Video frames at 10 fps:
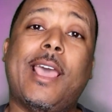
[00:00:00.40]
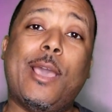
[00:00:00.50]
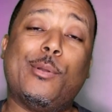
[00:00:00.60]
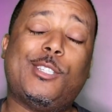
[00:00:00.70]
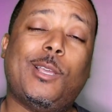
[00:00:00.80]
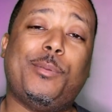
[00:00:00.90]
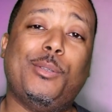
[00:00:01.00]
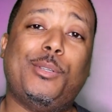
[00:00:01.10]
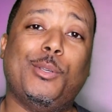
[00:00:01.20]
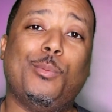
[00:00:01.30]
Hey, what's up,
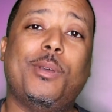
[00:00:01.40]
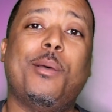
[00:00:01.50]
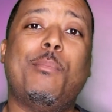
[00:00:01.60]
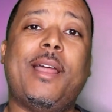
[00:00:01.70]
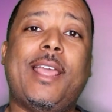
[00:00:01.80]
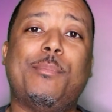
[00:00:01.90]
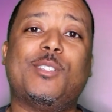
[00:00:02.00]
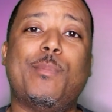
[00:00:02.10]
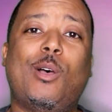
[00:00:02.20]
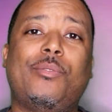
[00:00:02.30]
YouTube? My name
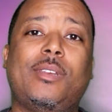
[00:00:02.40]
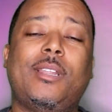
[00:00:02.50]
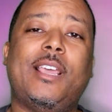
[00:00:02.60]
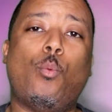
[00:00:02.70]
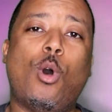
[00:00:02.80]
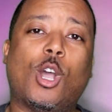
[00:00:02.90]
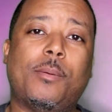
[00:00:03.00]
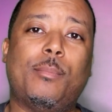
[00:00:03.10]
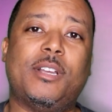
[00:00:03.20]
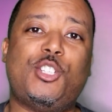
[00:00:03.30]
is Melvin, and
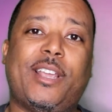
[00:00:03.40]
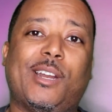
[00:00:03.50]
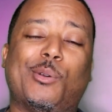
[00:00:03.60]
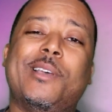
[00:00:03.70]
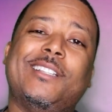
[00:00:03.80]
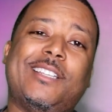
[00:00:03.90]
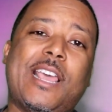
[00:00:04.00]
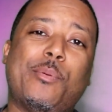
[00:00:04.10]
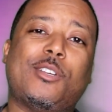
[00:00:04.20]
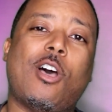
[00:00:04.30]
welcome to my channel.
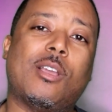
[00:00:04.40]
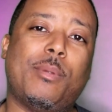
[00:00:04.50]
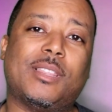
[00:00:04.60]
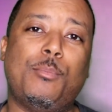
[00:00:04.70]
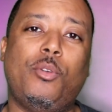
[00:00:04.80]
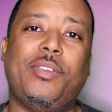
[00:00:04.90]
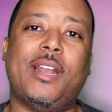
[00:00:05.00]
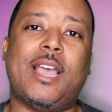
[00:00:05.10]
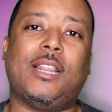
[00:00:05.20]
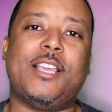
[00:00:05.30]
Today, we're talking about the movie
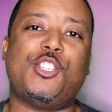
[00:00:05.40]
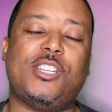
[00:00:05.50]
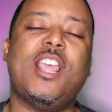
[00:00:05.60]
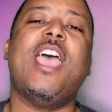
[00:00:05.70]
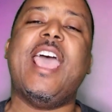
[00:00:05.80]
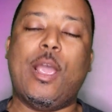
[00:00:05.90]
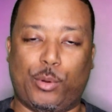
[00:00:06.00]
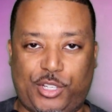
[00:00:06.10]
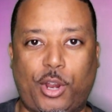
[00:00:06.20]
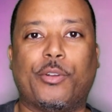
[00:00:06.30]
Annihilation, and
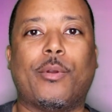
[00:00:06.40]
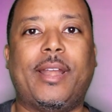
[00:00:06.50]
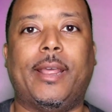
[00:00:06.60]
we're starting right